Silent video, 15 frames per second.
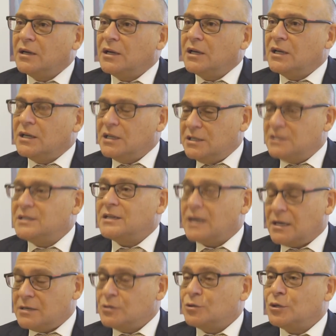in his
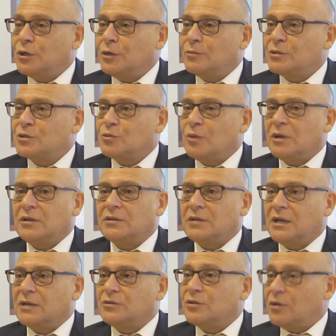second term as
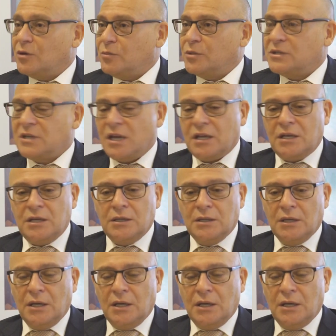well, Dodo Biteki.